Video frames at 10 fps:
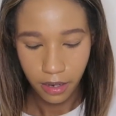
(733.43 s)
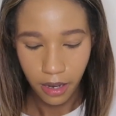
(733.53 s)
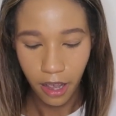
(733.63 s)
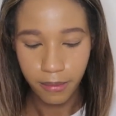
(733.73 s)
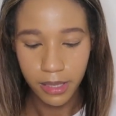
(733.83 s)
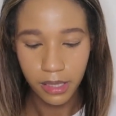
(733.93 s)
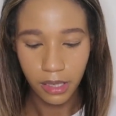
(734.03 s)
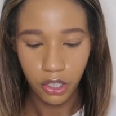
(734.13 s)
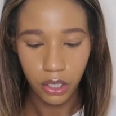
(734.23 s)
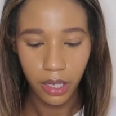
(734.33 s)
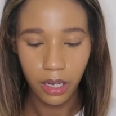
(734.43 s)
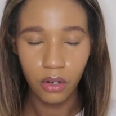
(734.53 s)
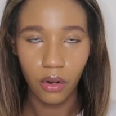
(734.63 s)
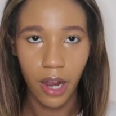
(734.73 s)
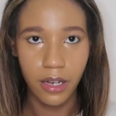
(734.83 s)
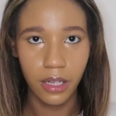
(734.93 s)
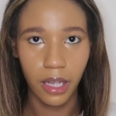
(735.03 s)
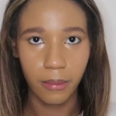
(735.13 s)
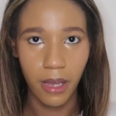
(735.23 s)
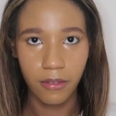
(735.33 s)
have been such in like a grinding
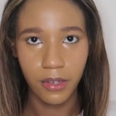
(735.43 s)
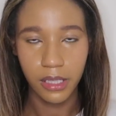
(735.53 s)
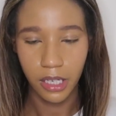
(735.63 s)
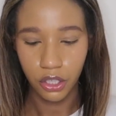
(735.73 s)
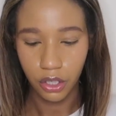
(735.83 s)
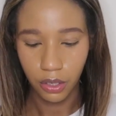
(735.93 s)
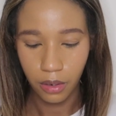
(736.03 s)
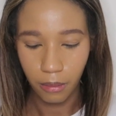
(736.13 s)
like manifestation